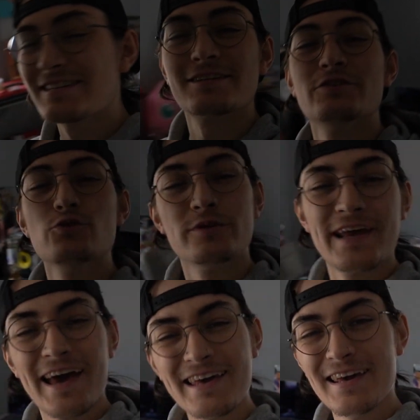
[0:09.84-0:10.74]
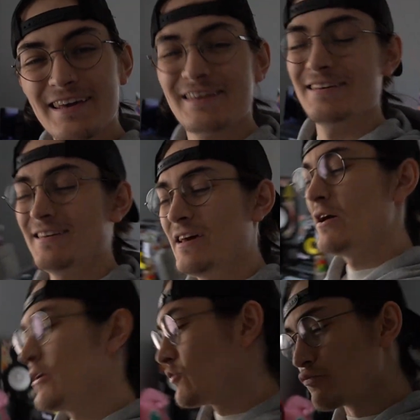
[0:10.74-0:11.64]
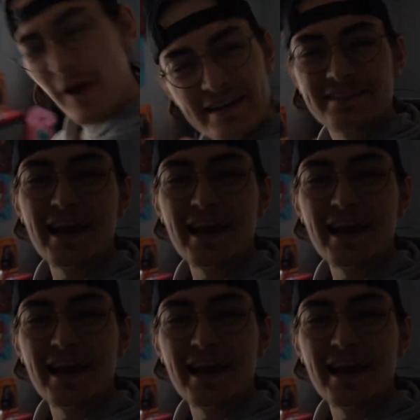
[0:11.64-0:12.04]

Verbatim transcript: is a new day. Great